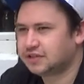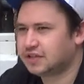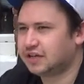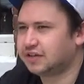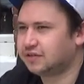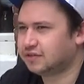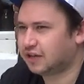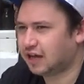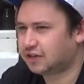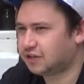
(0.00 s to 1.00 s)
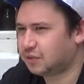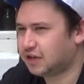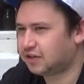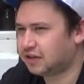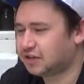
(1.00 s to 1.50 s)
didn't like the
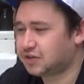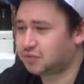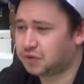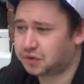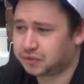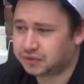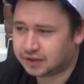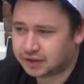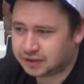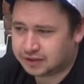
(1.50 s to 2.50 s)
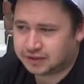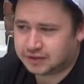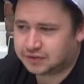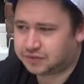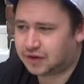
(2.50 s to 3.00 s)
way things are run.
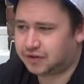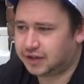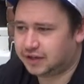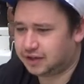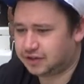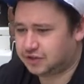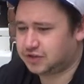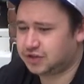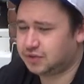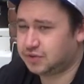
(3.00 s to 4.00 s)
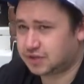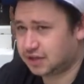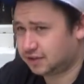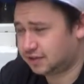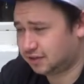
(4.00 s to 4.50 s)
I just used
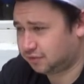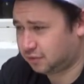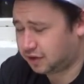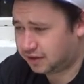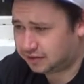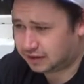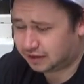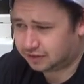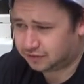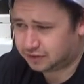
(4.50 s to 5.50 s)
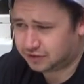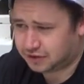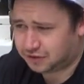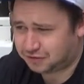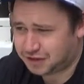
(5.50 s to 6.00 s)
it of what I think of how this
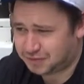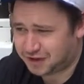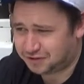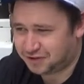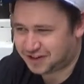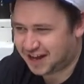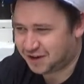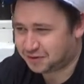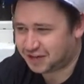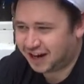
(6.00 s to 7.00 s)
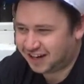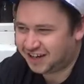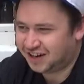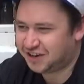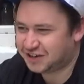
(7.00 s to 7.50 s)
country's being run now.
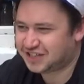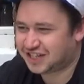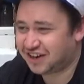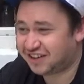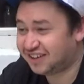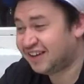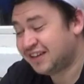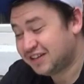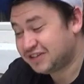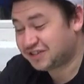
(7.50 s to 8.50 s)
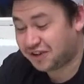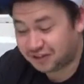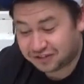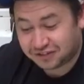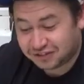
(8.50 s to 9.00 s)
certain
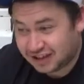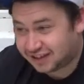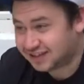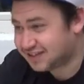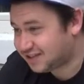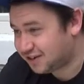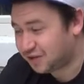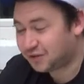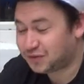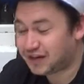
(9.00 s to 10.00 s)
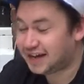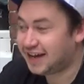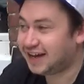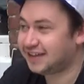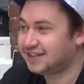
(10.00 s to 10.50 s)
things,
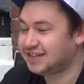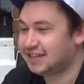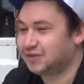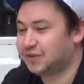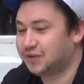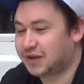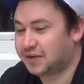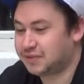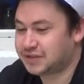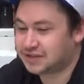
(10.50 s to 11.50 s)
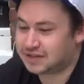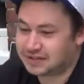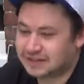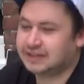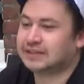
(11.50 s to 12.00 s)
related, even though
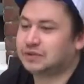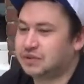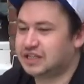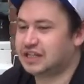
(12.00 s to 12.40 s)
we